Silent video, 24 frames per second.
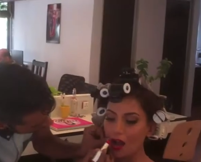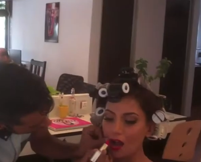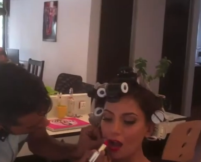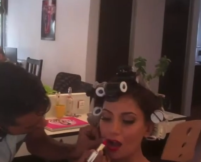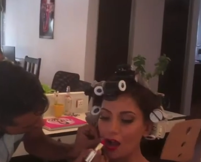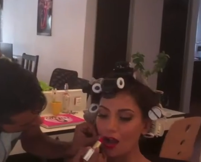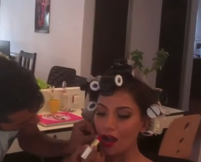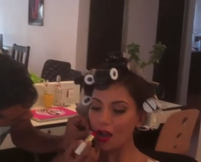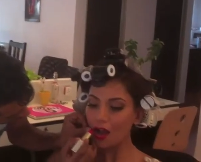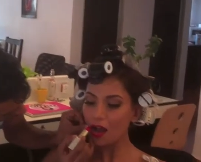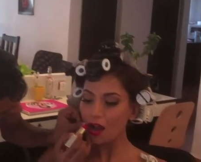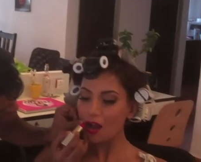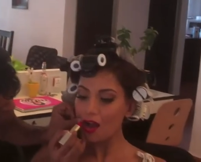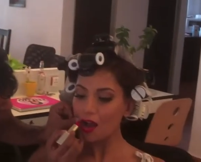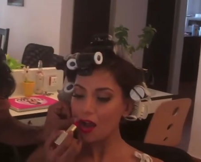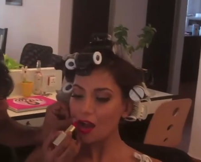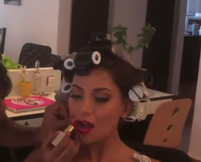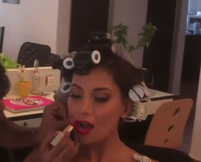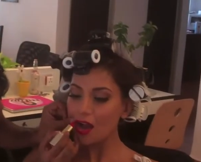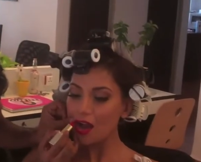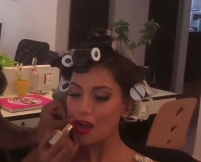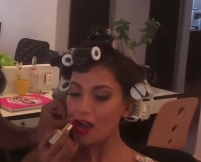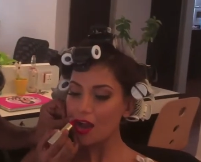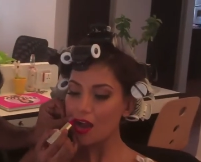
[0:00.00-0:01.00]

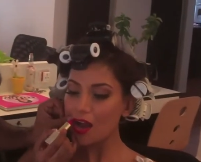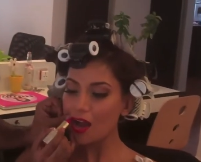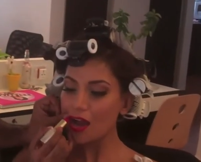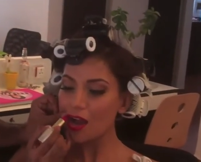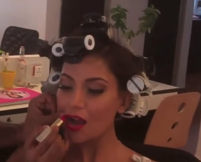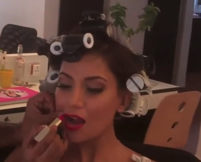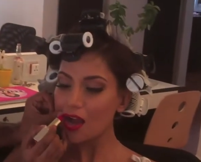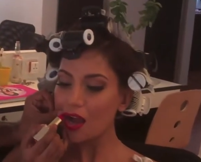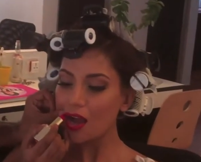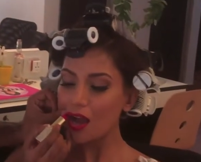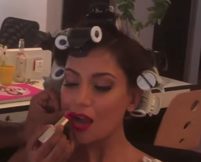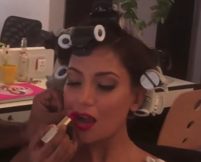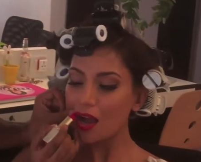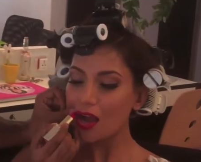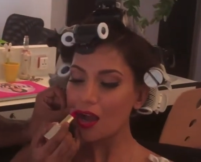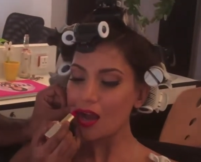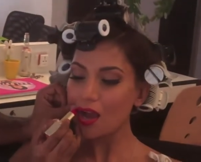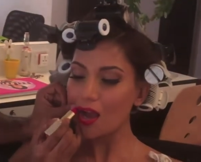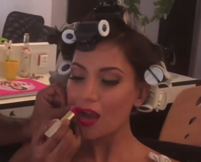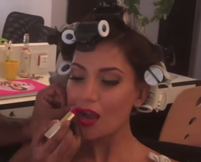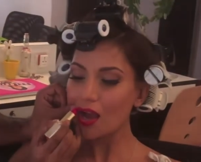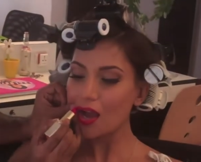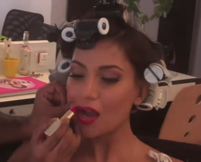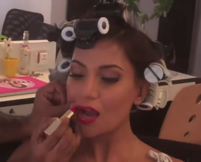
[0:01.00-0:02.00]

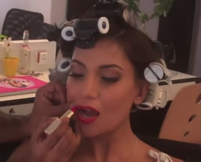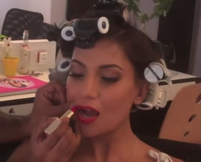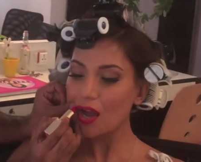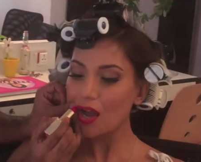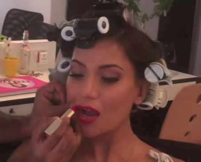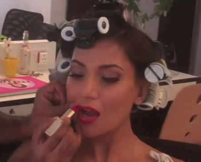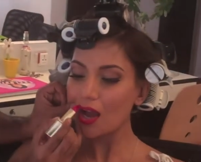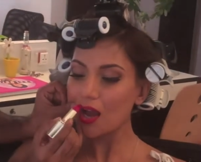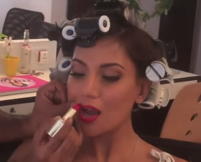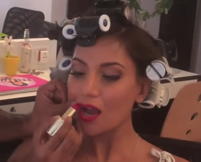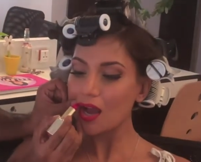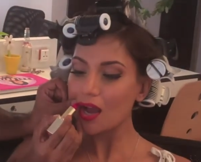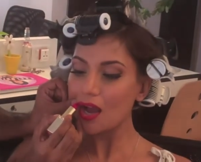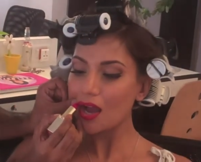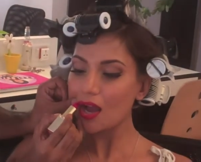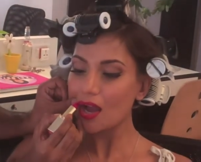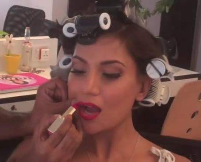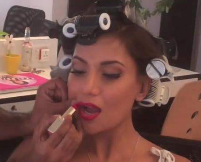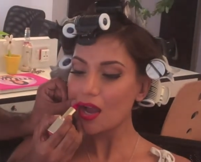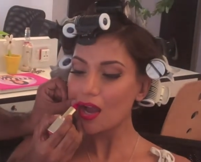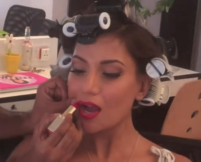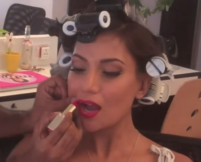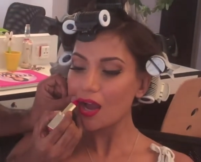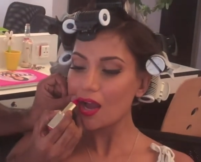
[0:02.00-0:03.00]

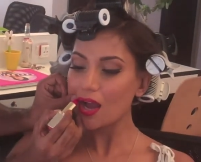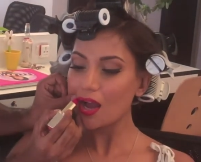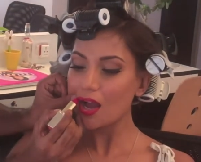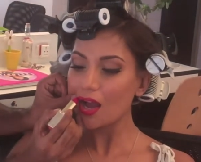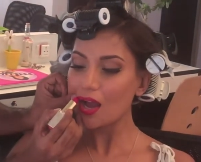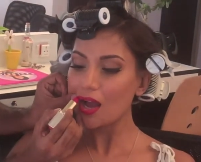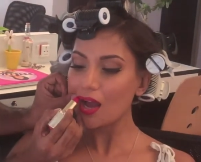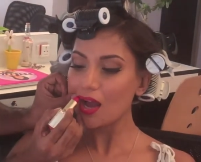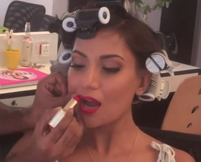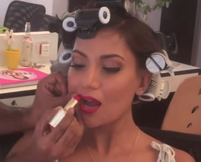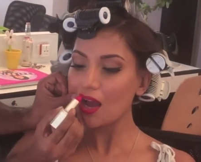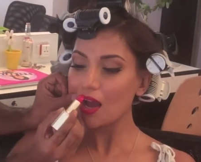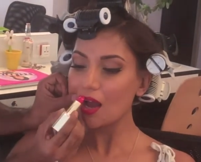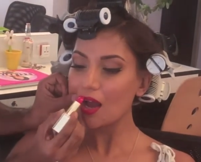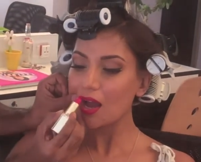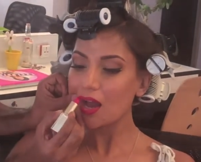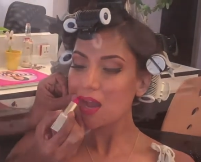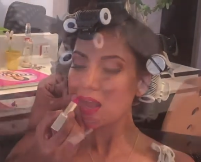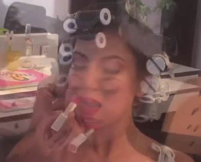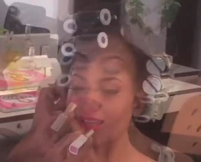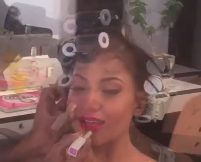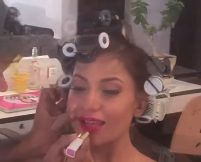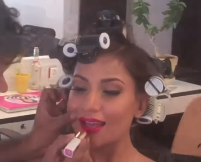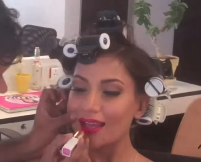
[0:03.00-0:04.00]

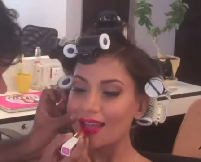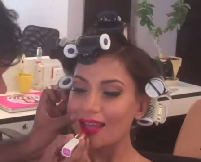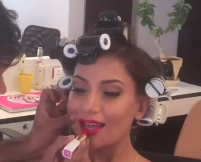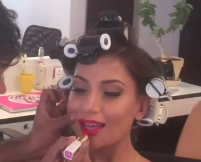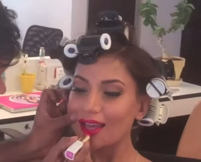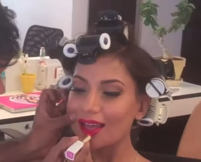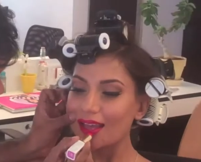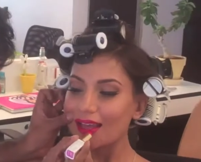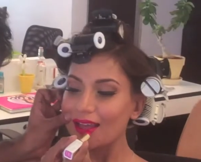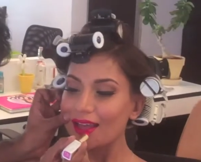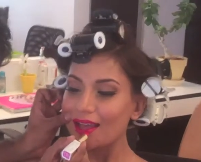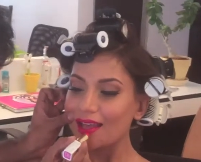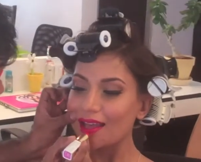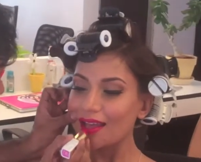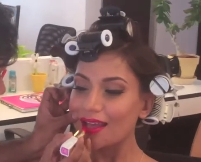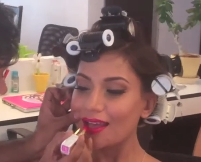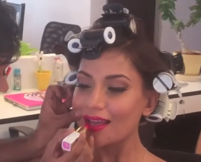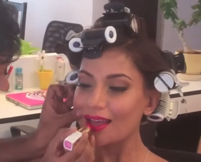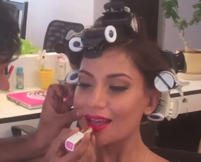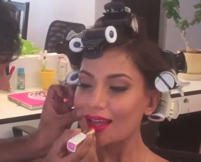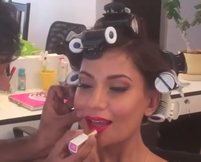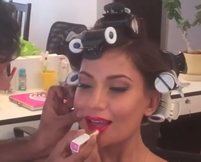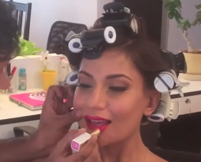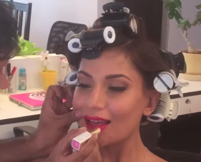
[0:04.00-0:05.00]

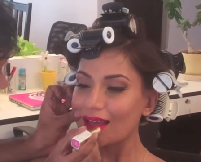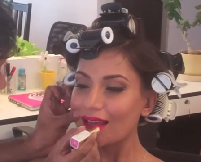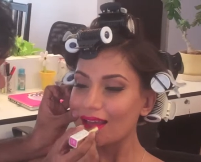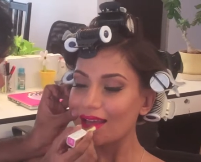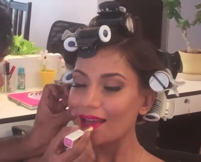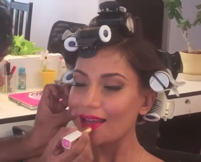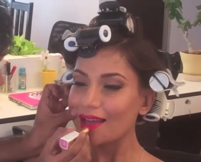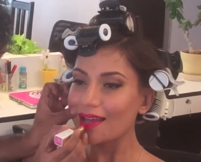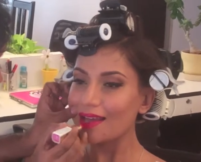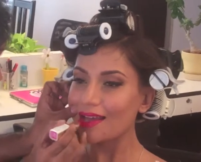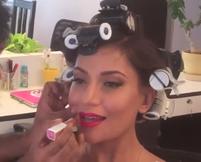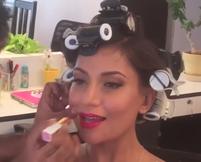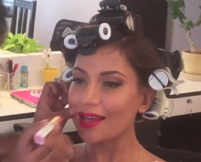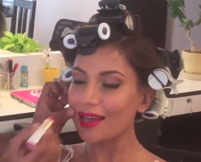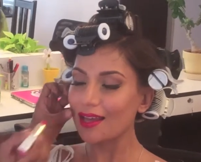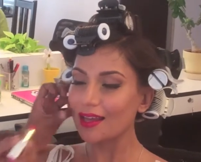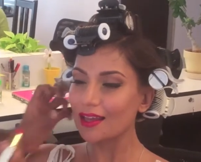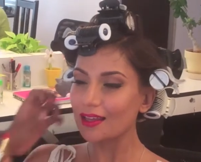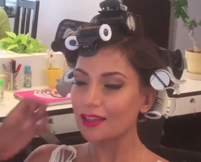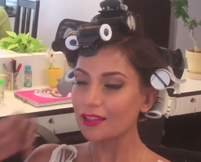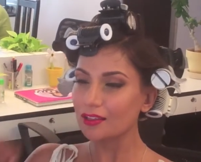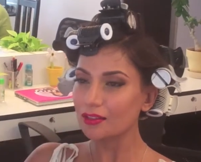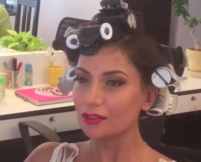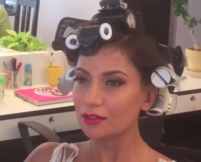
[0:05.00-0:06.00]

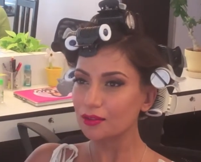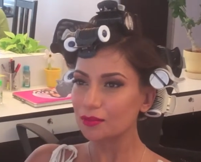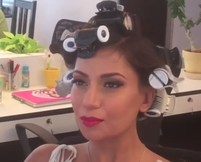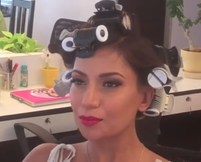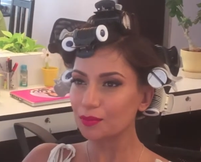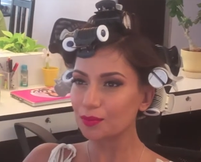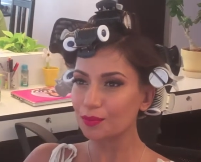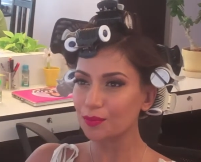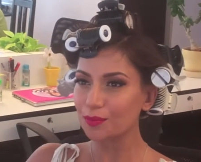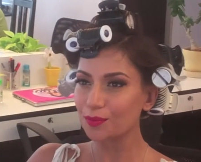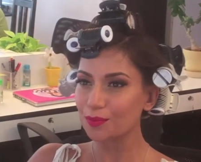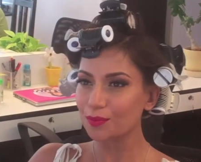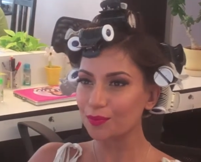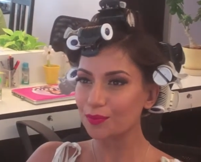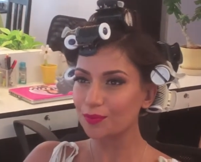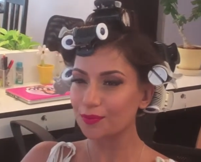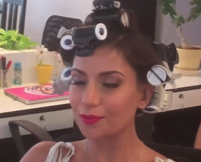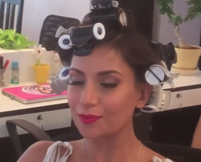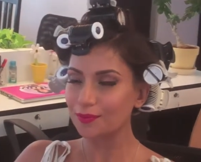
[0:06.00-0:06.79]
[no speech]